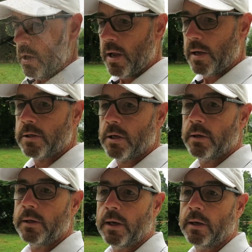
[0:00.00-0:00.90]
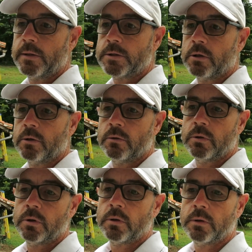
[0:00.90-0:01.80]
And yeah, so
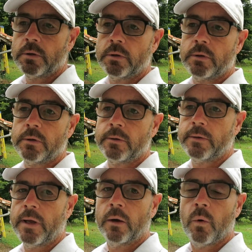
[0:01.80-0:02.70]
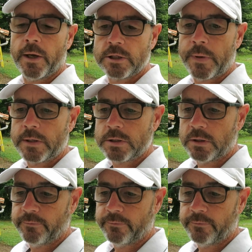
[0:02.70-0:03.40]
yeah, quite expensive.